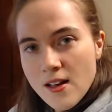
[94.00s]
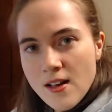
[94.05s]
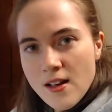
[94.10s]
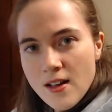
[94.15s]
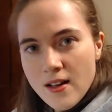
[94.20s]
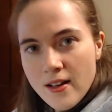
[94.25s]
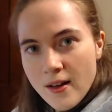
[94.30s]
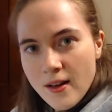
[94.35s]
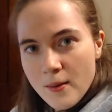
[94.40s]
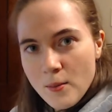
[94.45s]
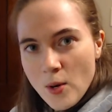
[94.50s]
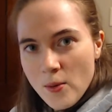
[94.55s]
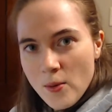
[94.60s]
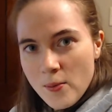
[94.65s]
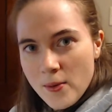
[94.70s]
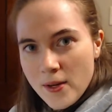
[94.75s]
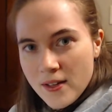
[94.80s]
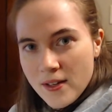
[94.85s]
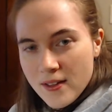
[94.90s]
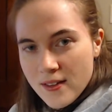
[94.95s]
I'm
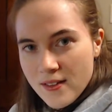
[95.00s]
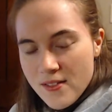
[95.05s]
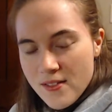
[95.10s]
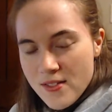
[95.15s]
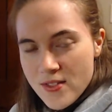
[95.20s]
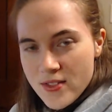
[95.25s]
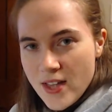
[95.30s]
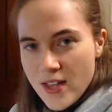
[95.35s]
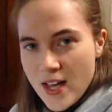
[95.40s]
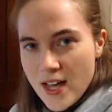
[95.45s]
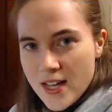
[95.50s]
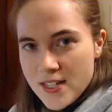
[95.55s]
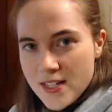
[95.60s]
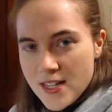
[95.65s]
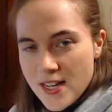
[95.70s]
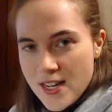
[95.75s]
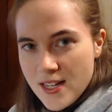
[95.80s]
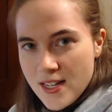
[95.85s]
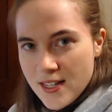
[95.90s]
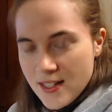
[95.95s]
hoping that
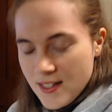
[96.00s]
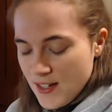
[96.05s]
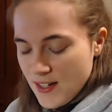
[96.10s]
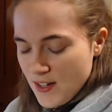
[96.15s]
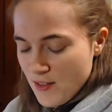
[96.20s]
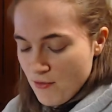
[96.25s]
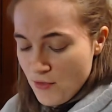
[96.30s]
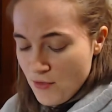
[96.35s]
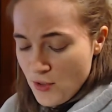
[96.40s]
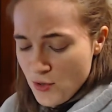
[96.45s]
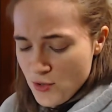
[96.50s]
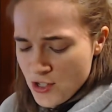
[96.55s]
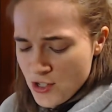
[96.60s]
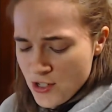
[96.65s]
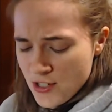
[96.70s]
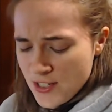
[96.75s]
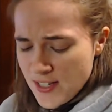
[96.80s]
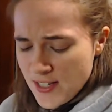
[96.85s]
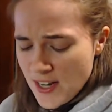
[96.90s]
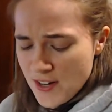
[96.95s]
in future
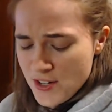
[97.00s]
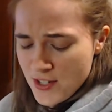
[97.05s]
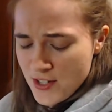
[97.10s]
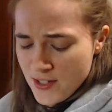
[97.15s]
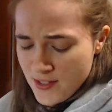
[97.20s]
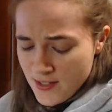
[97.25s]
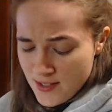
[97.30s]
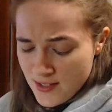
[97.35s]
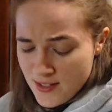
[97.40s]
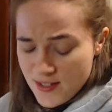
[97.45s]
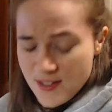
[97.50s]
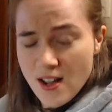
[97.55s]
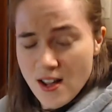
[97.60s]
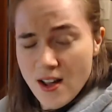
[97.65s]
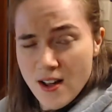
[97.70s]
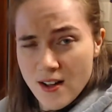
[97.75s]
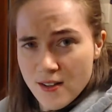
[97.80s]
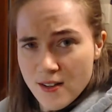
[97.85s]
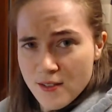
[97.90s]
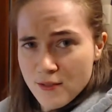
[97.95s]
sessions
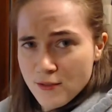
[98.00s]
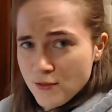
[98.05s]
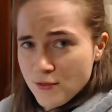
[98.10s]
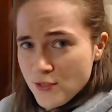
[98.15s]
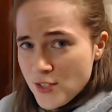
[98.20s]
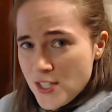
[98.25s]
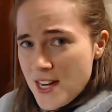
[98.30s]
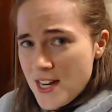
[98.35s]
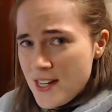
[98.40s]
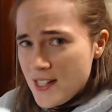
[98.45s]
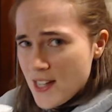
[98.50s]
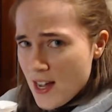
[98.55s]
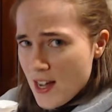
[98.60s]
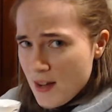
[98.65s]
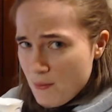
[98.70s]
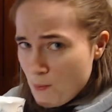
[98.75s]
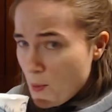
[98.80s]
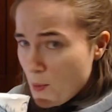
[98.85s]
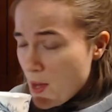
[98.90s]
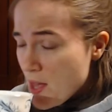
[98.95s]
of Tea
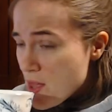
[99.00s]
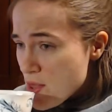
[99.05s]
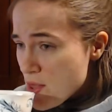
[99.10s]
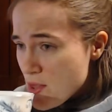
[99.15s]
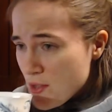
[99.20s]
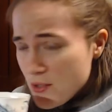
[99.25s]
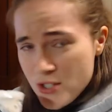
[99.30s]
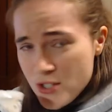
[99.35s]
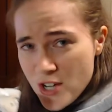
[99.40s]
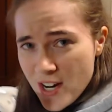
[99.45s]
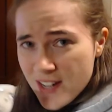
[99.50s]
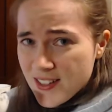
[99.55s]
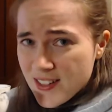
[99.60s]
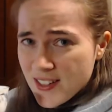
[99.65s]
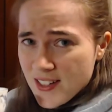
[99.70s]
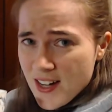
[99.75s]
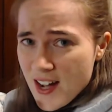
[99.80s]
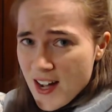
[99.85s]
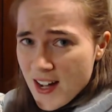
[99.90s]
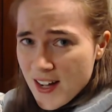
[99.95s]
Time with
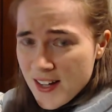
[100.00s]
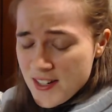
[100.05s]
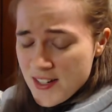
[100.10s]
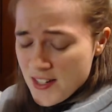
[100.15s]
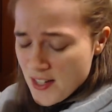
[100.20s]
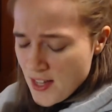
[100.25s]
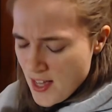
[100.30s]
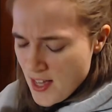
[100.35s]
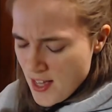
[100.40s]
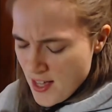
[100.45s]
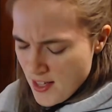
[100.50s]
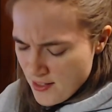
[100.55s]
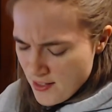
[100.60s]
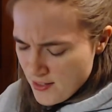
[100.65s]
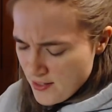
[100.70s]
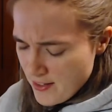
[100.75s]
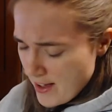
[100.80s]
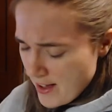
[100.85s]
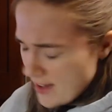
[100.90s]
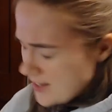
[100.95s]
Jeklyn Hyde
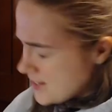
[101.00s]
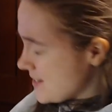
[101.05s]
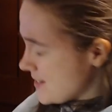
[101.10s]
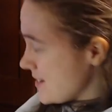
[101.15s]
that